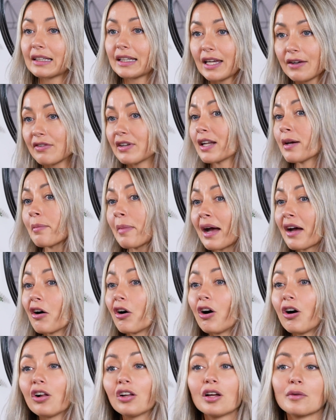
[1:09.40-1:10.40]
giving it my
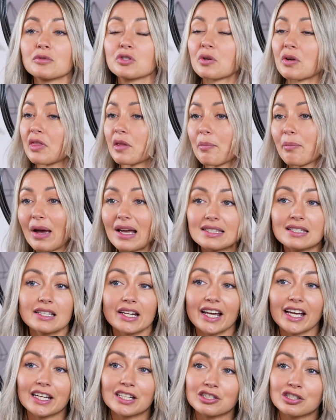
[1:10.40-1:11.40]
all. I'm doing the best
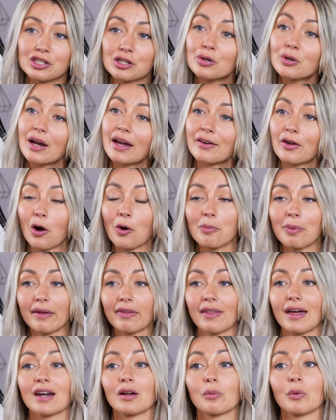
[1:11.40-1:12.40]
that I can do and
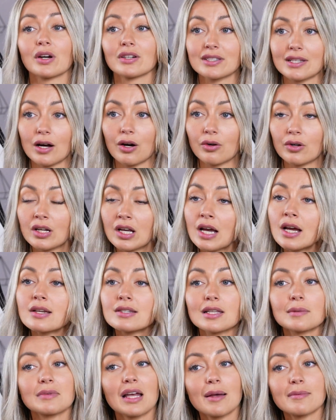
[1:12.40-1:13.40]
hoping that it works out.
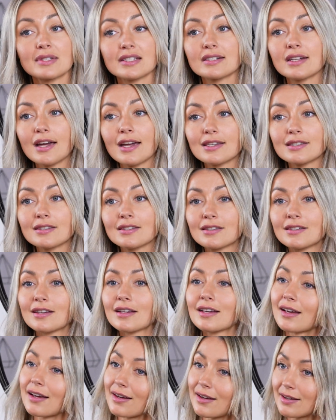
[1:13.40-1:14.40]
Sometimes it does,
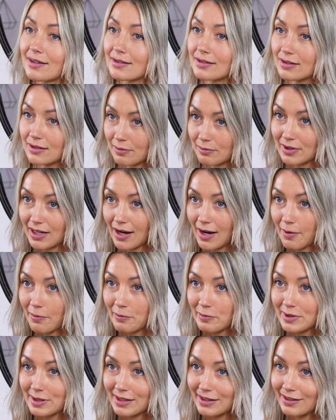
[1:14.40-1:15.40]

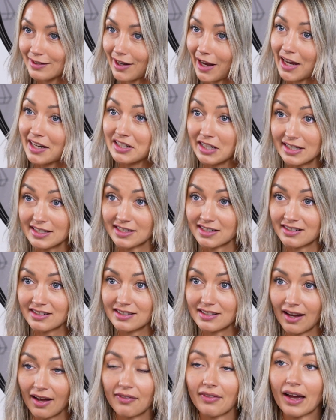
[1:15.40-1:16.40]
sometimes it
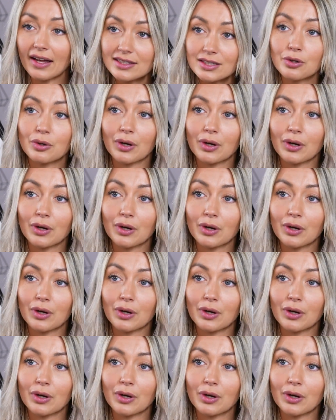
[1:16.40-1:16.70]
doesn't, and that's